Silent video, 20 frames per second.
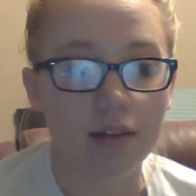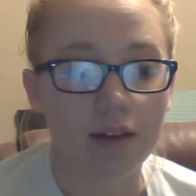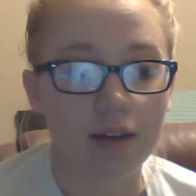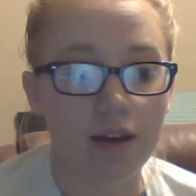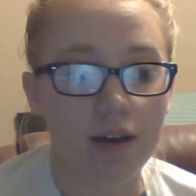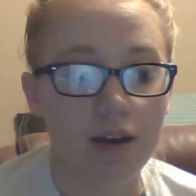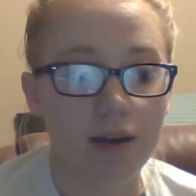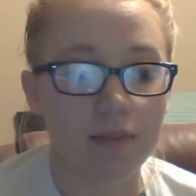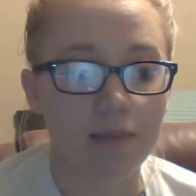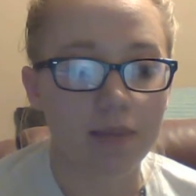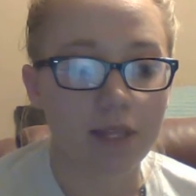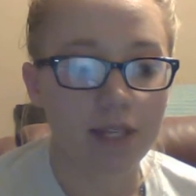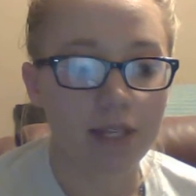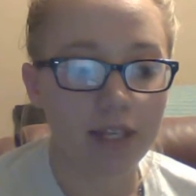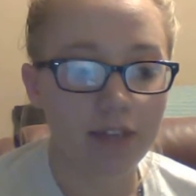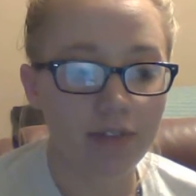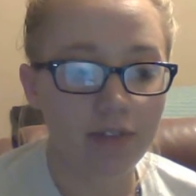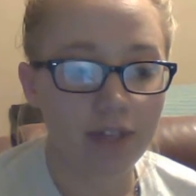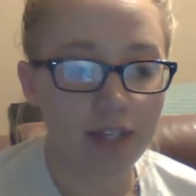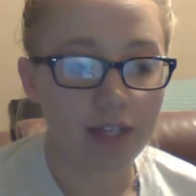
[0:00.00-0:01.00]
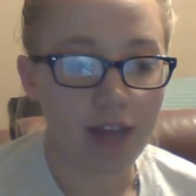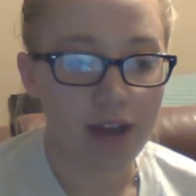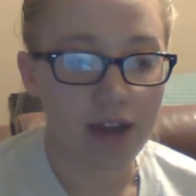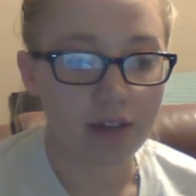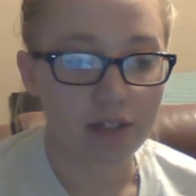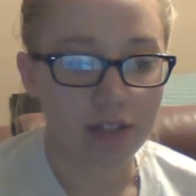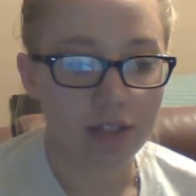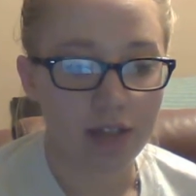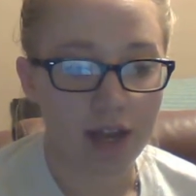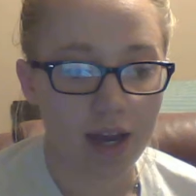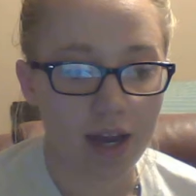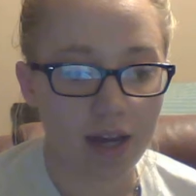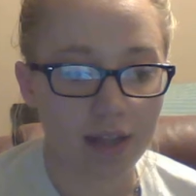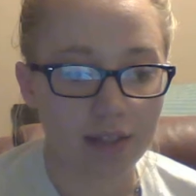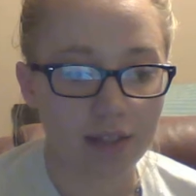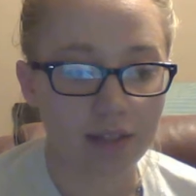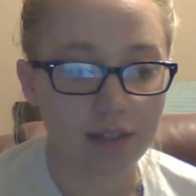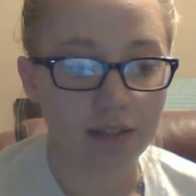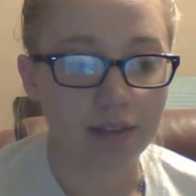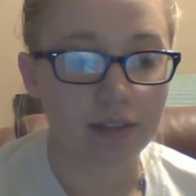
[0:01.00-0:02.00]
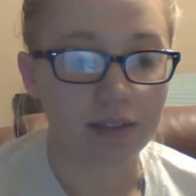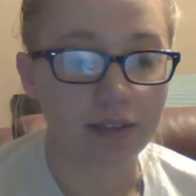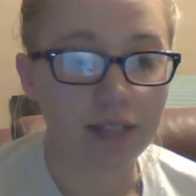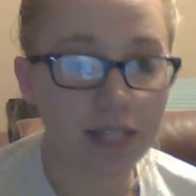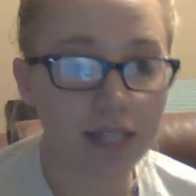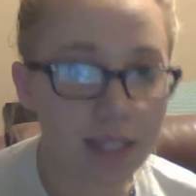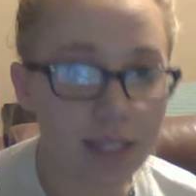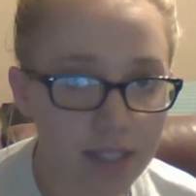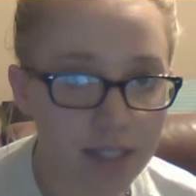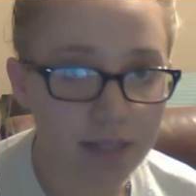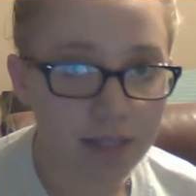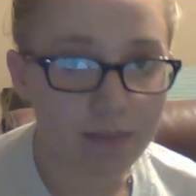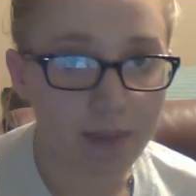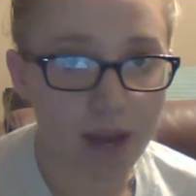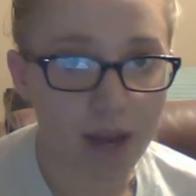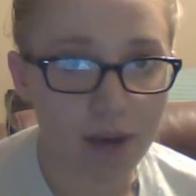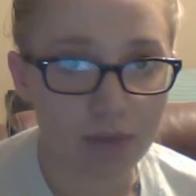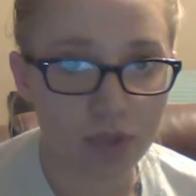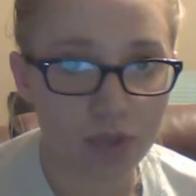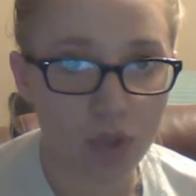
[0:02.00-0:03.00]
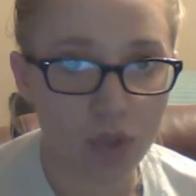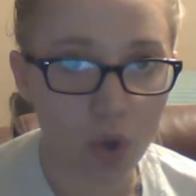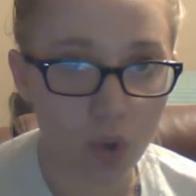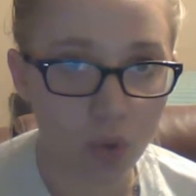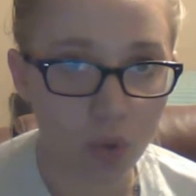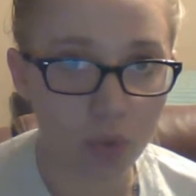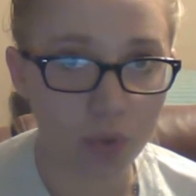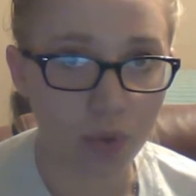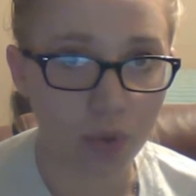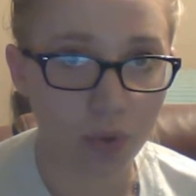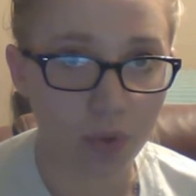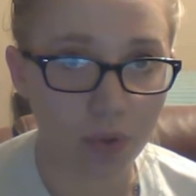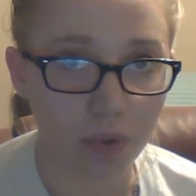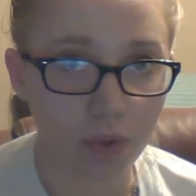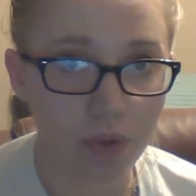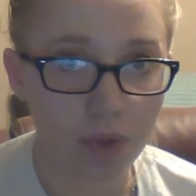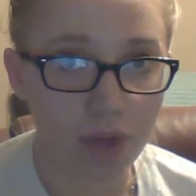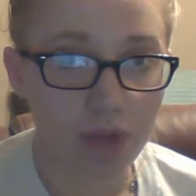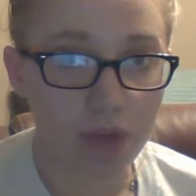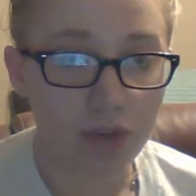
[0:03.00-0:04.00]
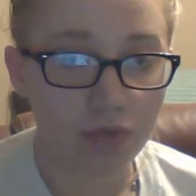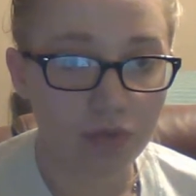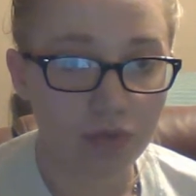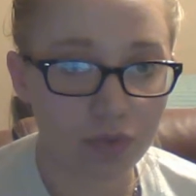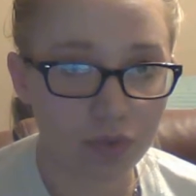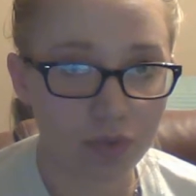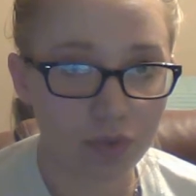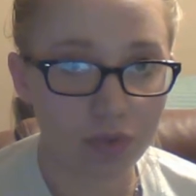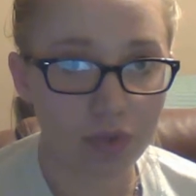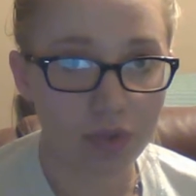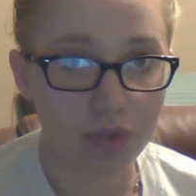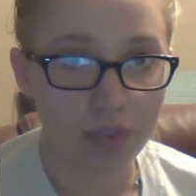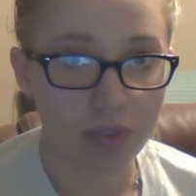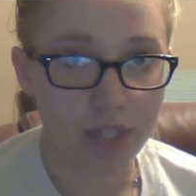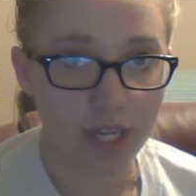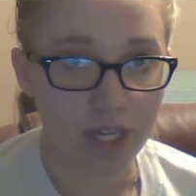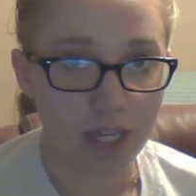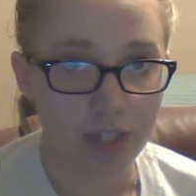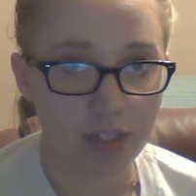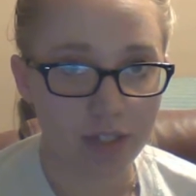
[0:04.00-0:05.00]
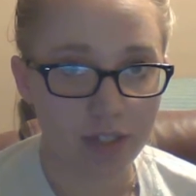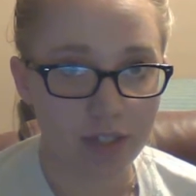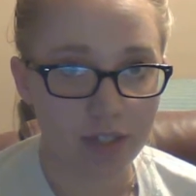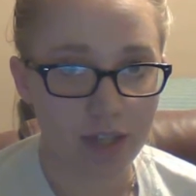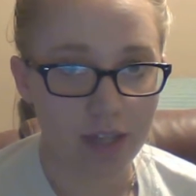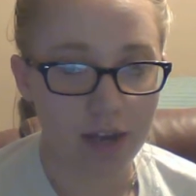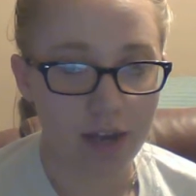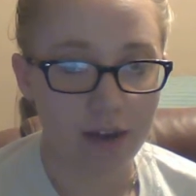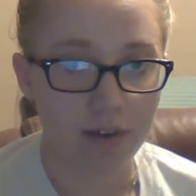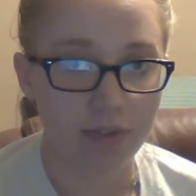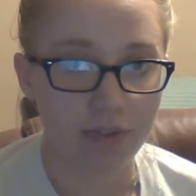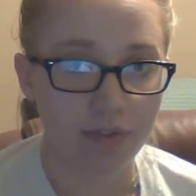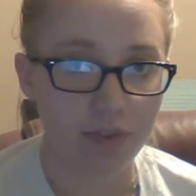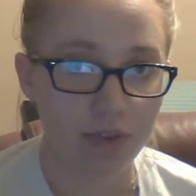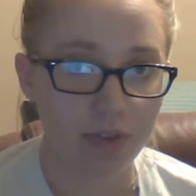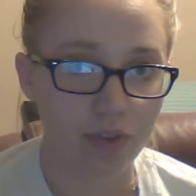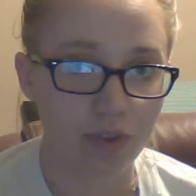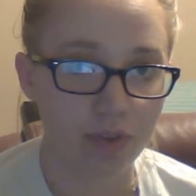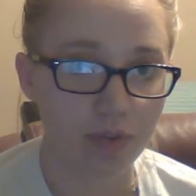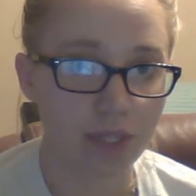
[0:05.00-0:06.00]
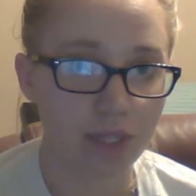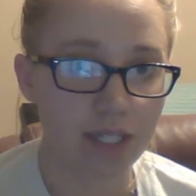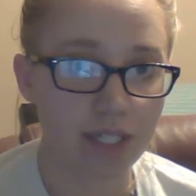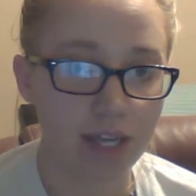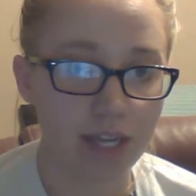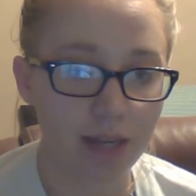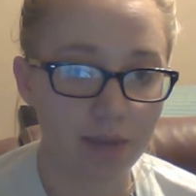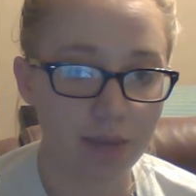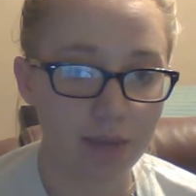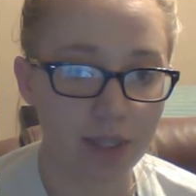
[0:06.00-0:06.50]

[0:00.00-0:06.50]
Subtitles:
the evening actually had the least amount total full rotations out of the 3 time